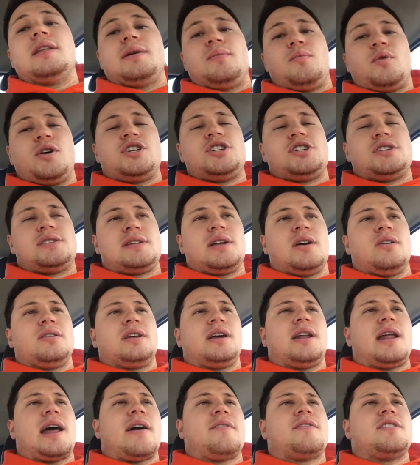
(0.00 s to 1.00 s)
which still
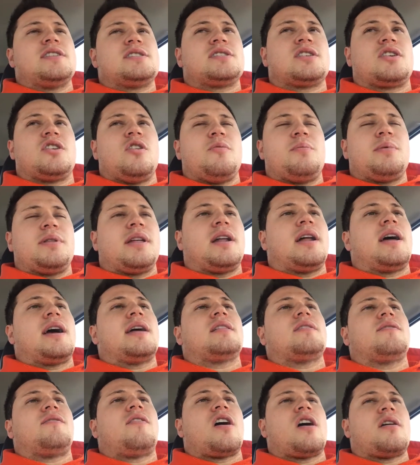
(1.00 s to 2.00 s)
did have the scoop, and then I
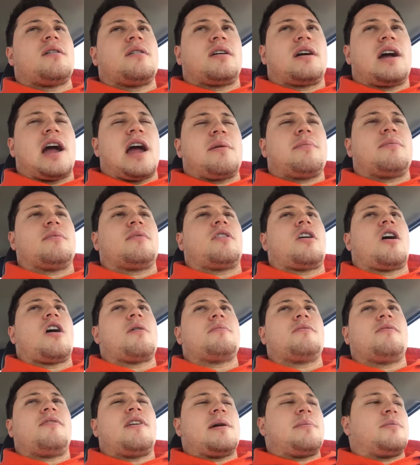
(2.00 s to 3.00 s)
had the
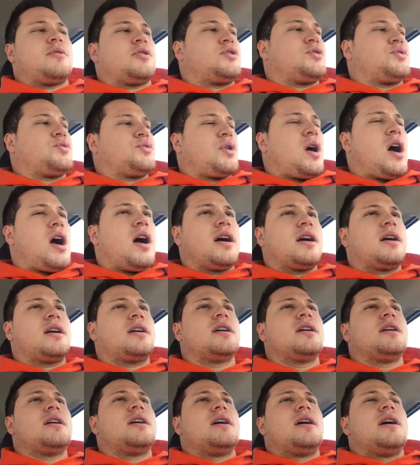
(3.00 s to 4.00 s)
carbon fiber trunk
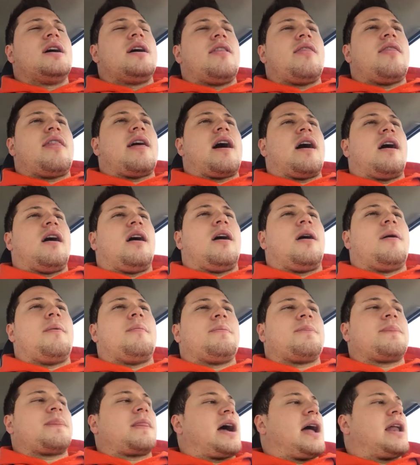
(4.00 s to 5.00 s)
that
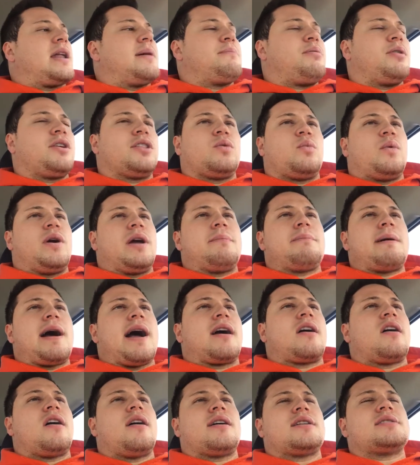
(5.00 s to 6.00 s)
I didn't put the wing
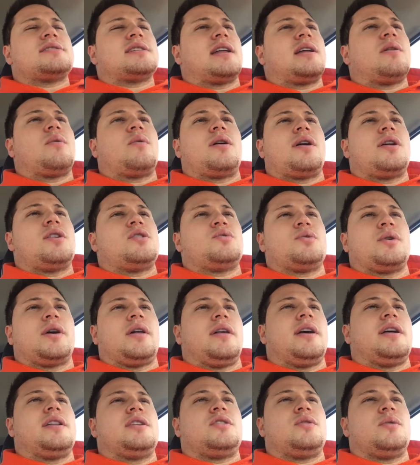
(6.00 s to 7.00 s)
back on because I didn't want to
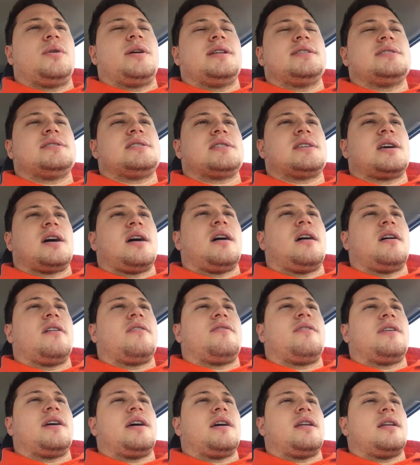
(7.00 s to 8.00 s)
drill into it and stuff.
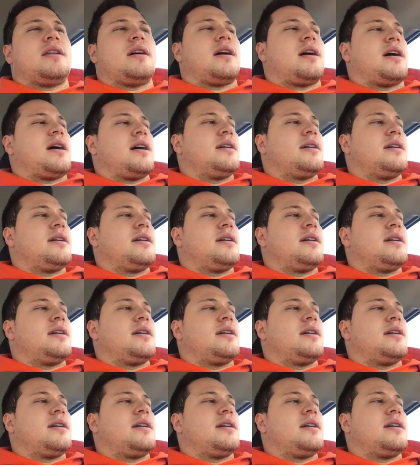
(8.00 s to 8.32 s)
And